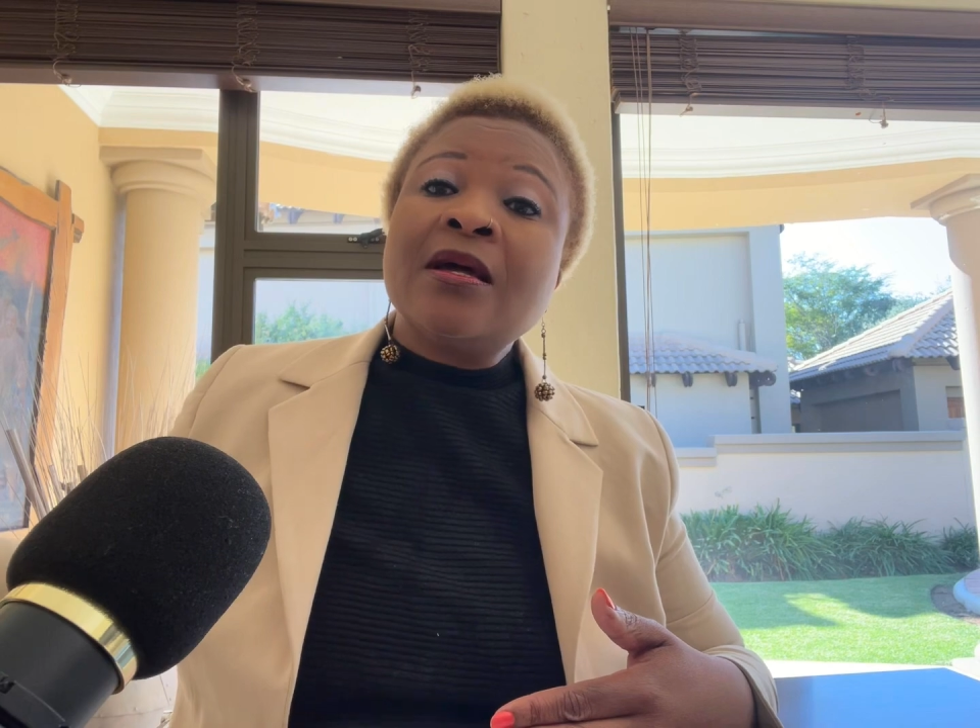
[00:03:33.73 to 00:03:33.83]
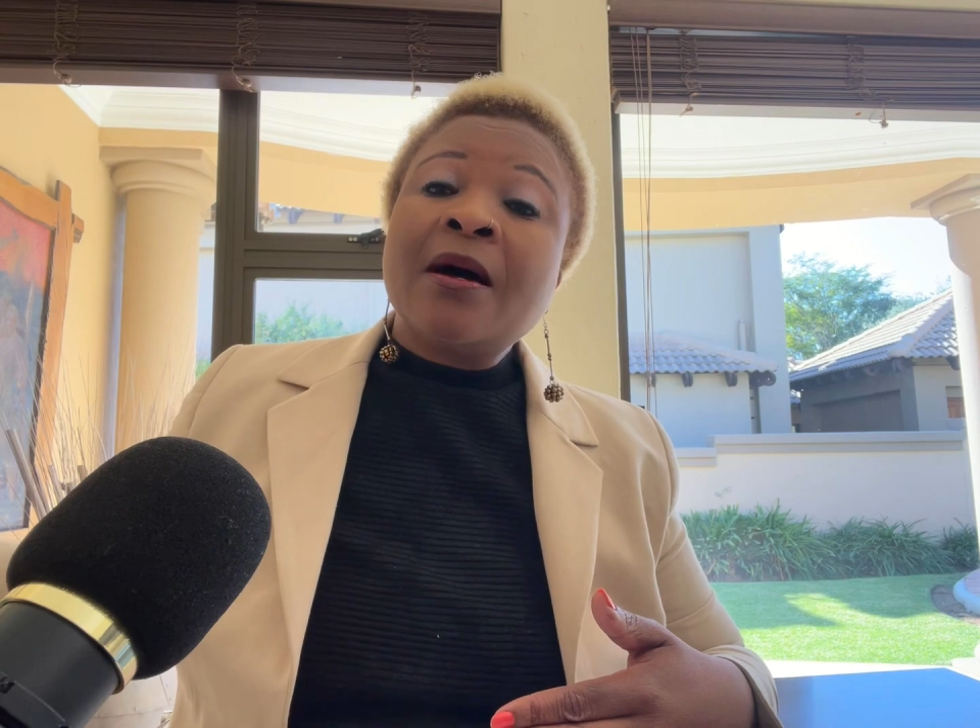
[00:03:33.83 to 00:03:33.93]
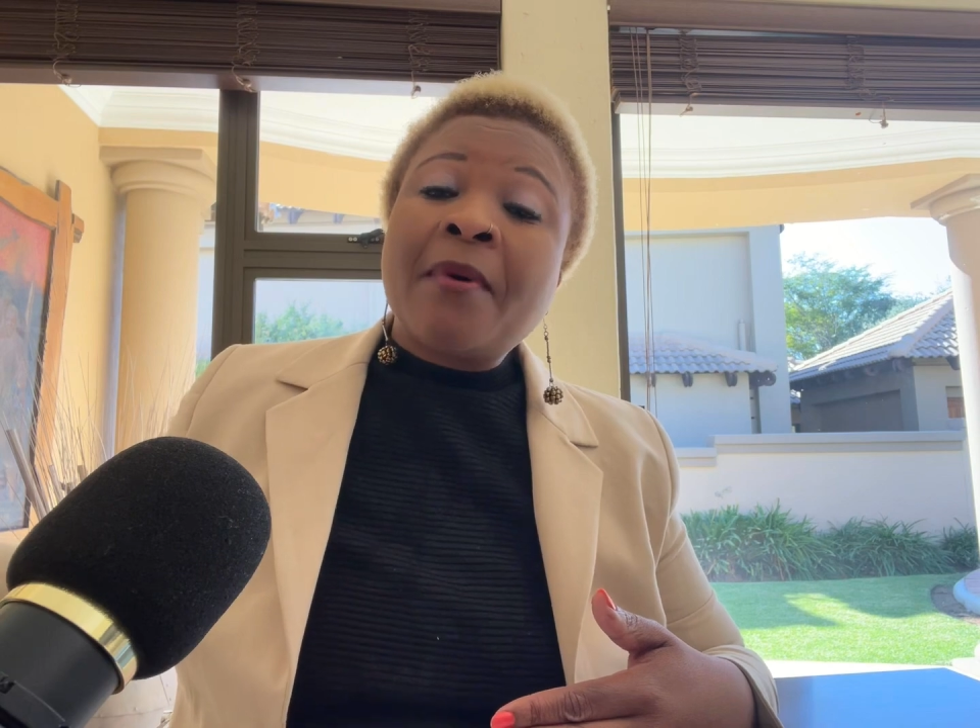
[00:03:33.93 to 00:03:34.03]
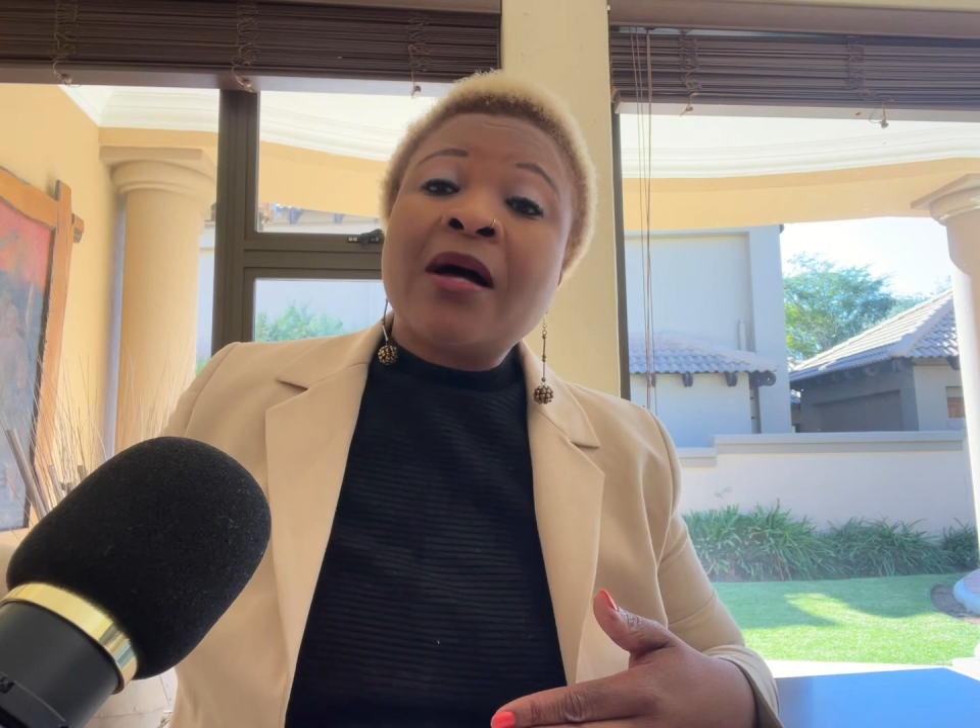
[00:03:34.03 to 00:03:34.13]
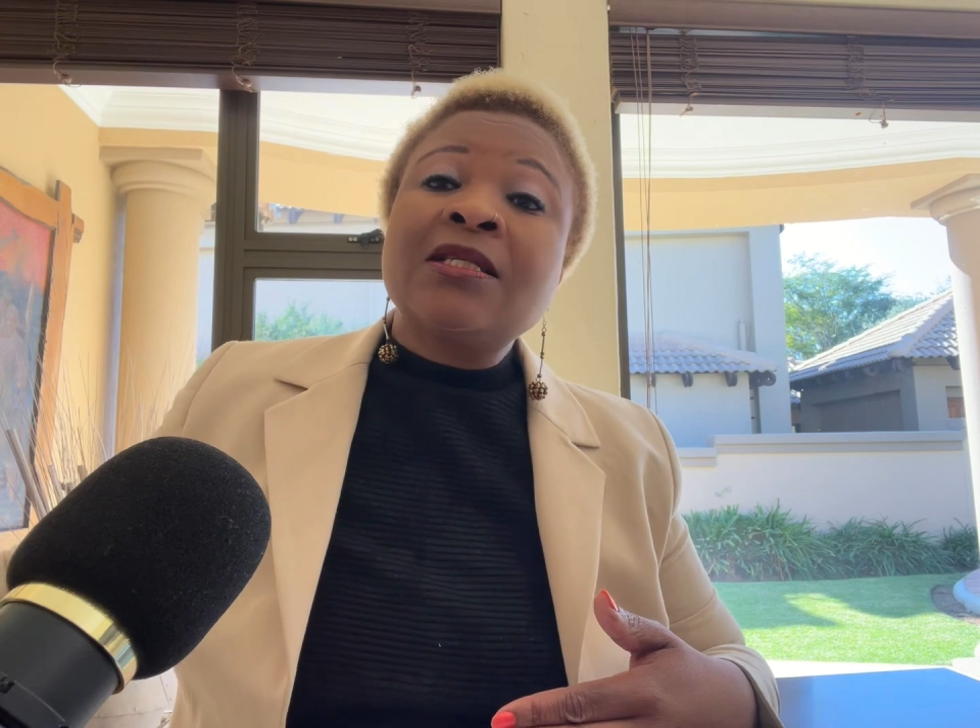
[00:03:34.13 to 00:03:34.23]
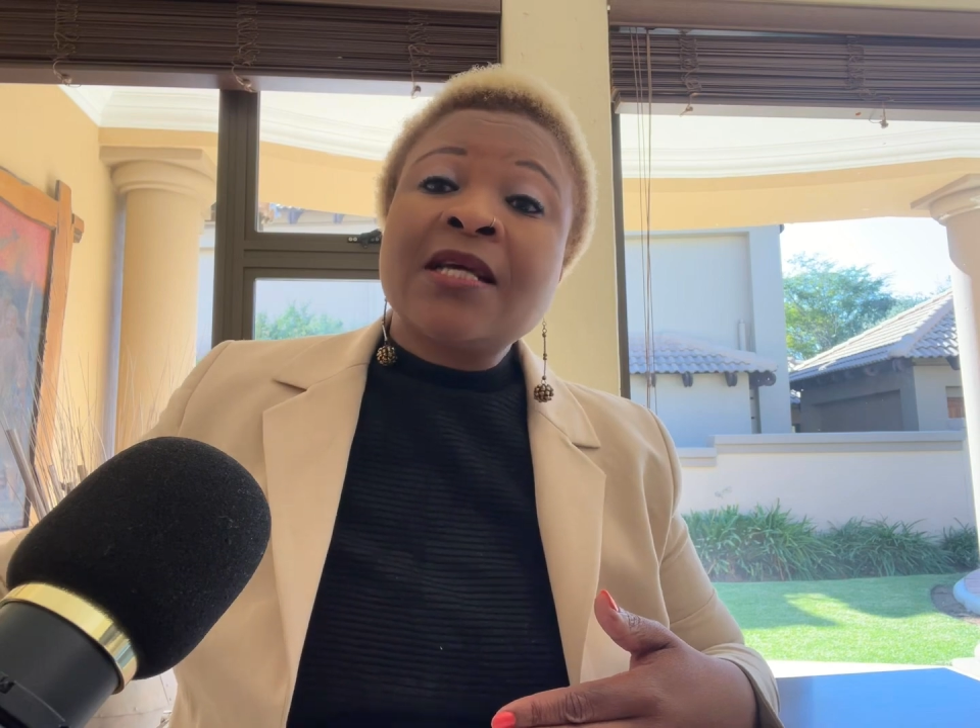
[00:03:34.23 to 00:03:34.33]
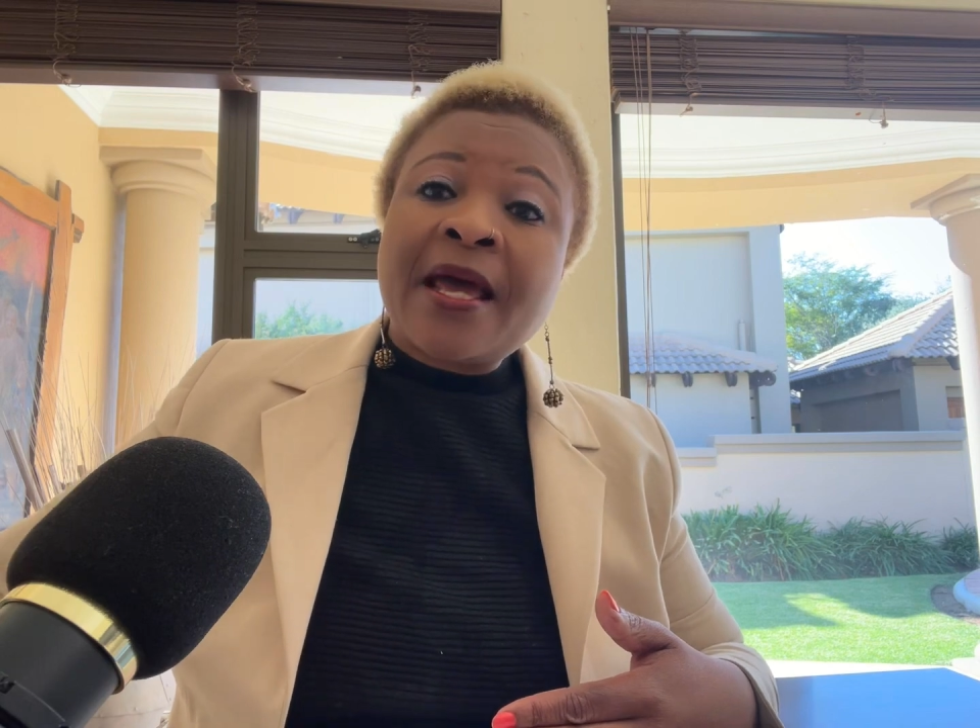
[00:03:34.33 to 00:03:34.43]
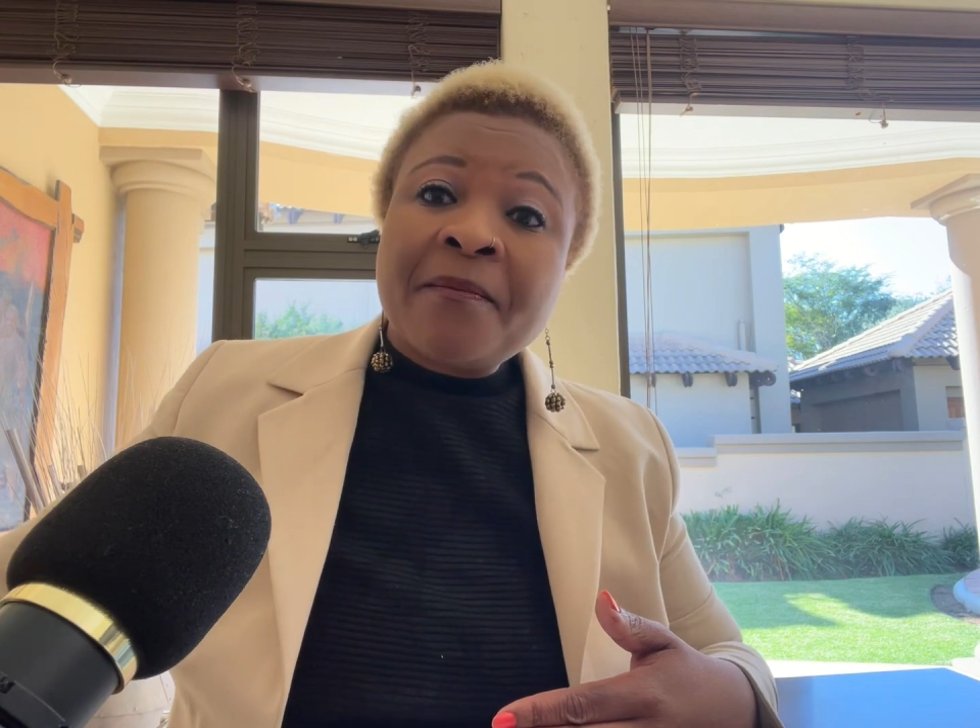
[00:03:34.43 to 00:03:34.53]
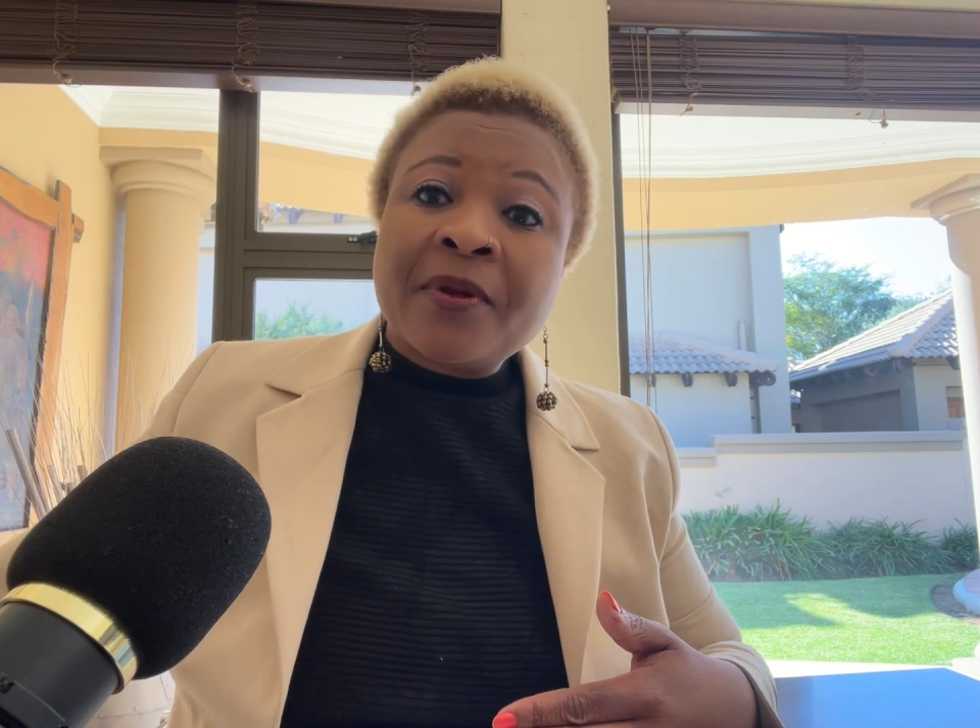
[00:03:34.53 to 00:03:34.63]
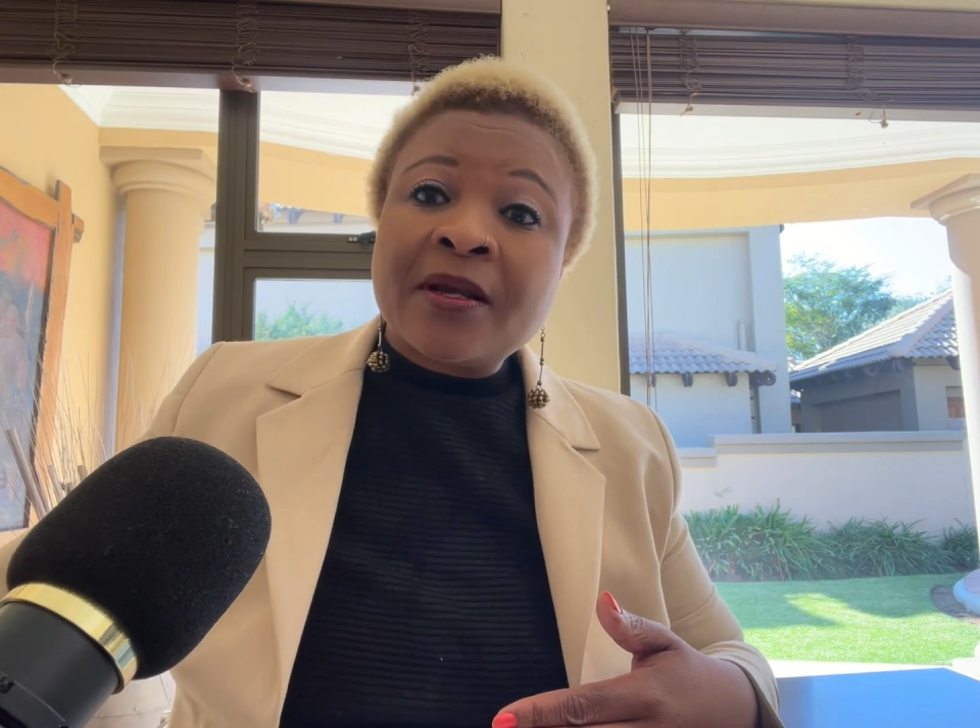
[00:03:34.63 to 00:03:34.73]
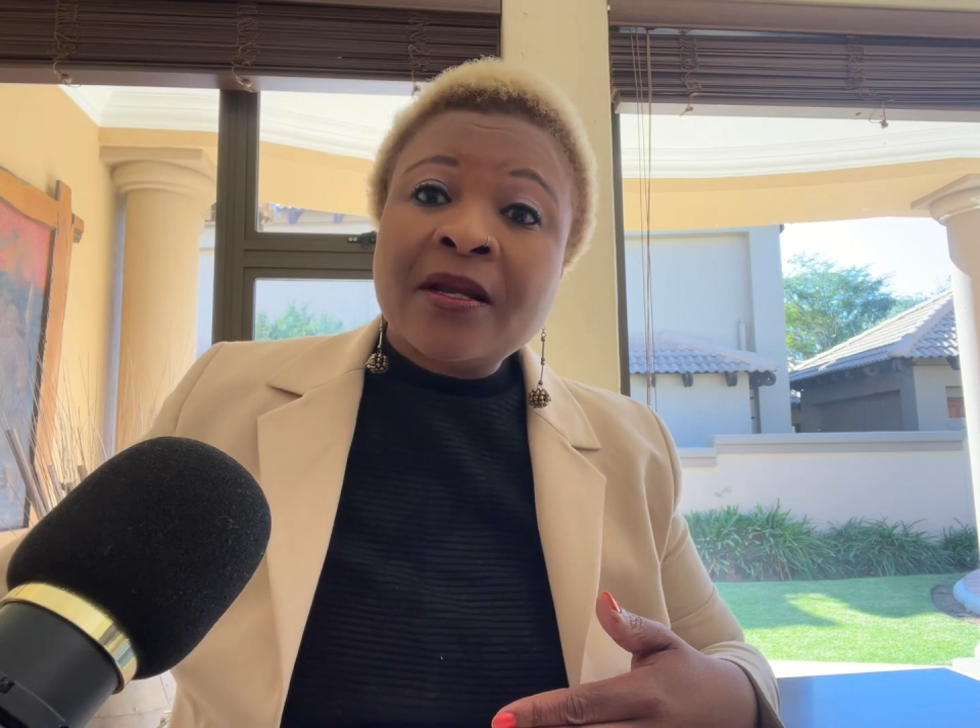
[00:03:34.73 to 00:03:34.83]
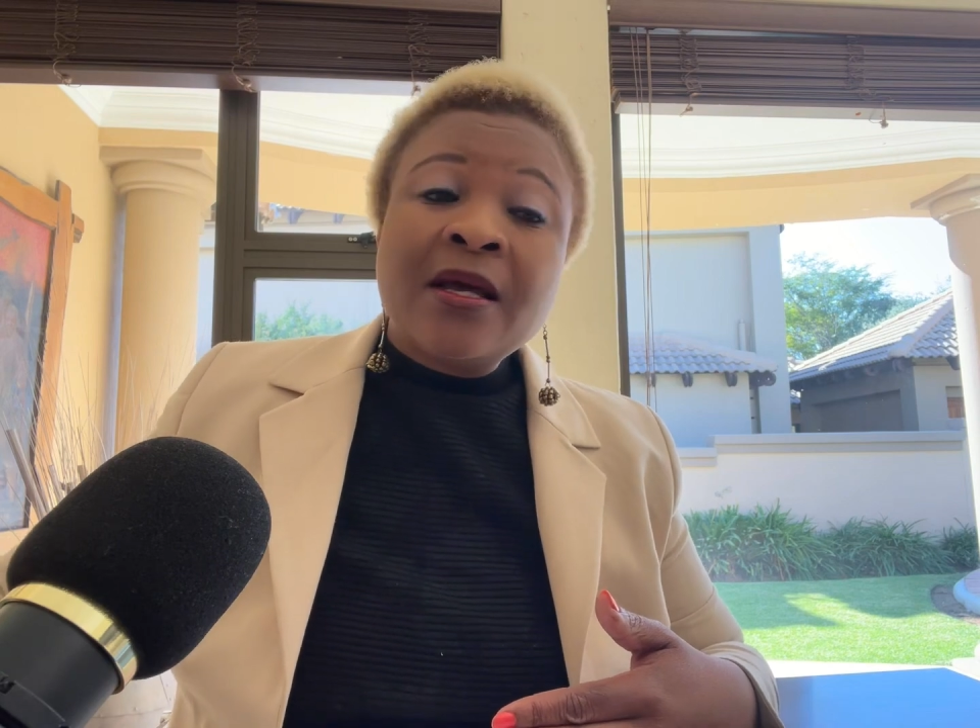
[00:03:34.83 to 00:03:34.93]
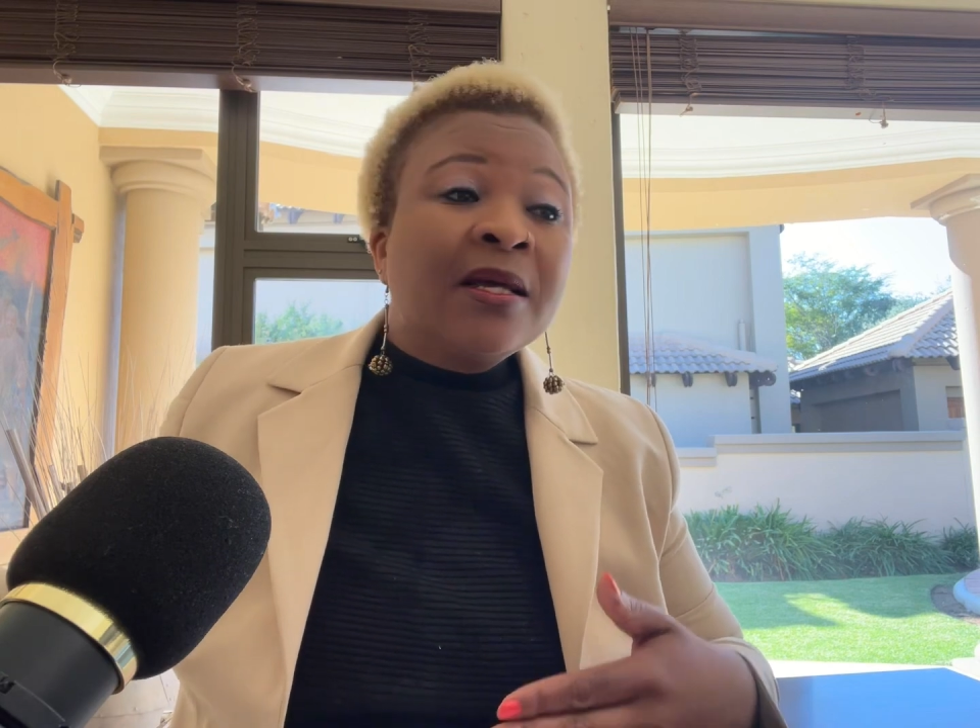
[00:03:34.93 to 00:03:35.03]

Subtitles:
about to happen,